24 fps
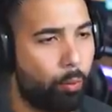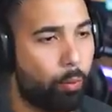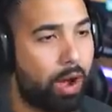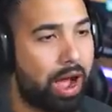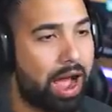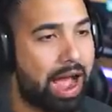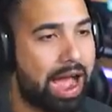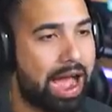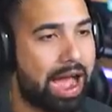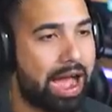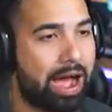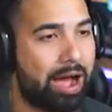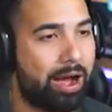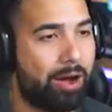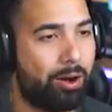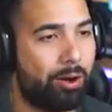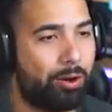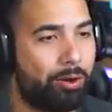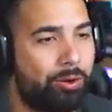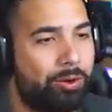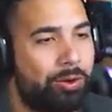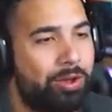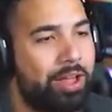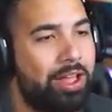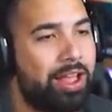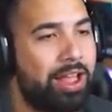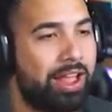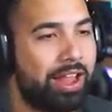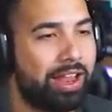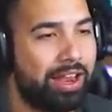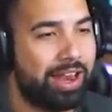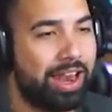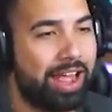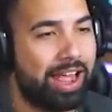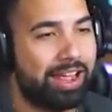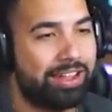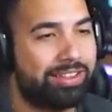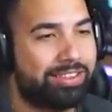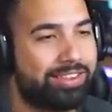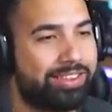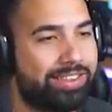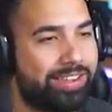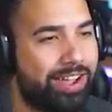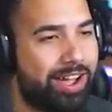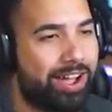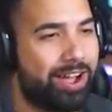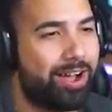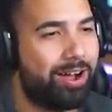know, wow! You don't Let's need
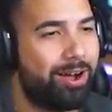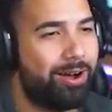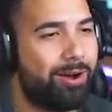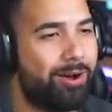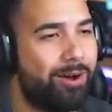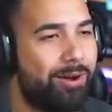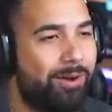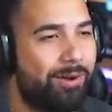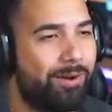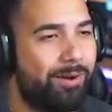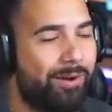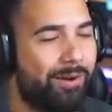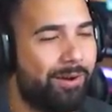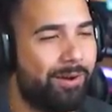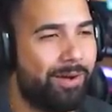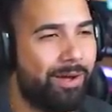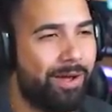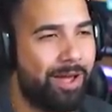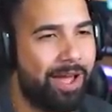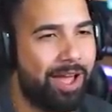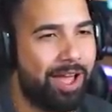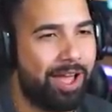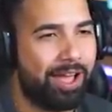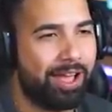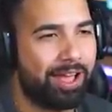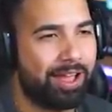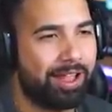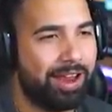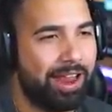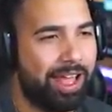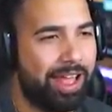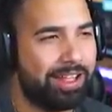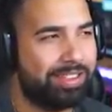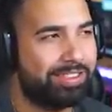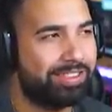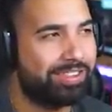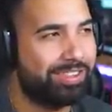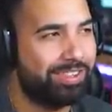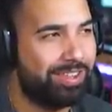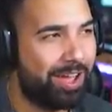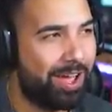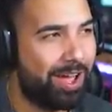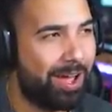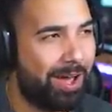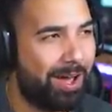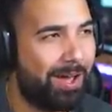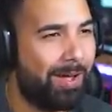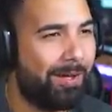me. Go. Let's
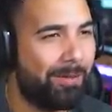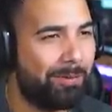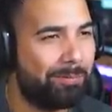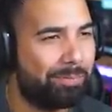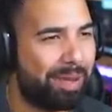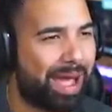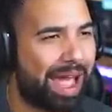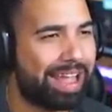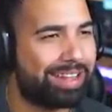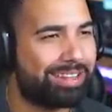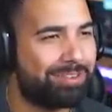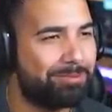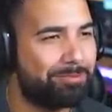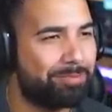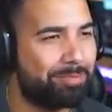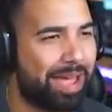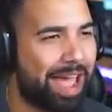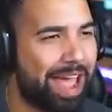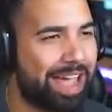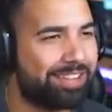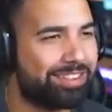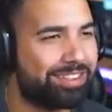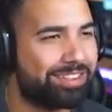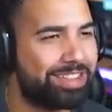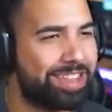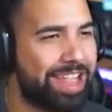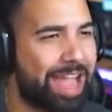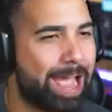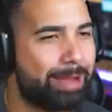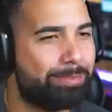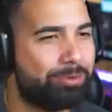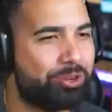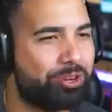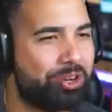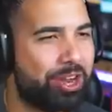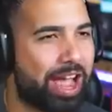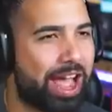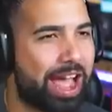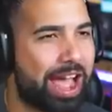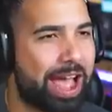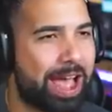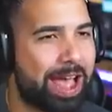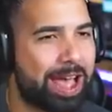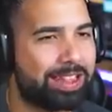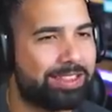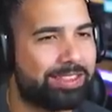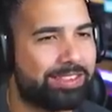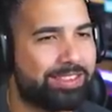go! Back to back snipe
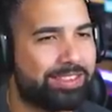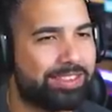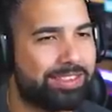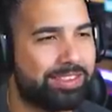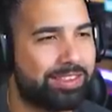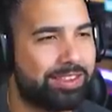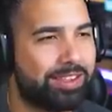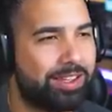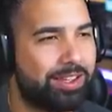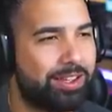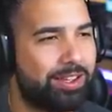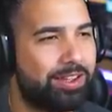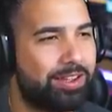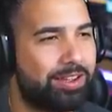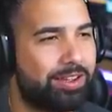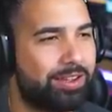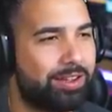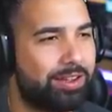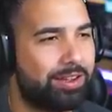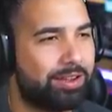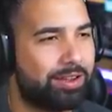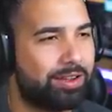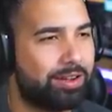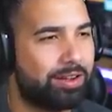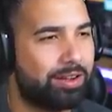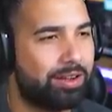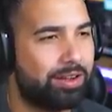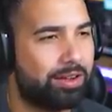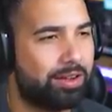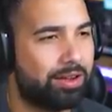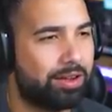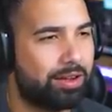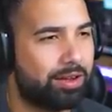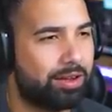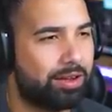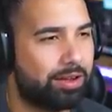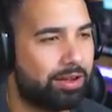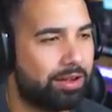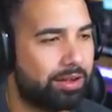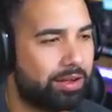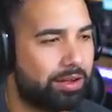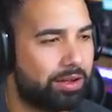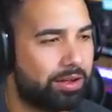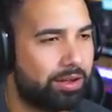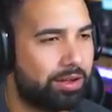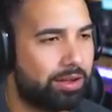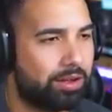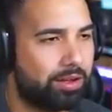shots. Frig, dude.
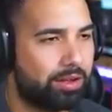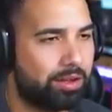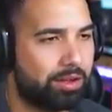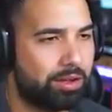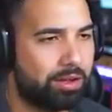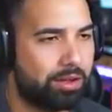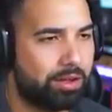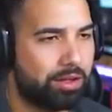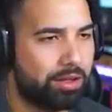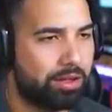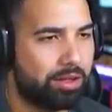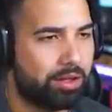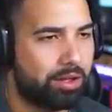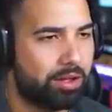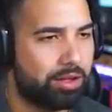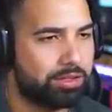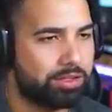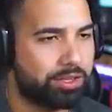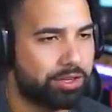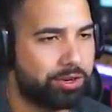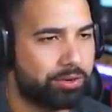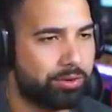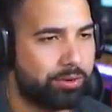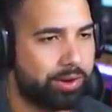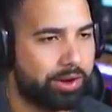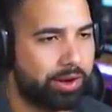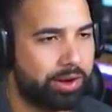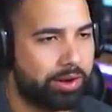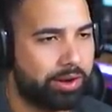Oh, there's a dude right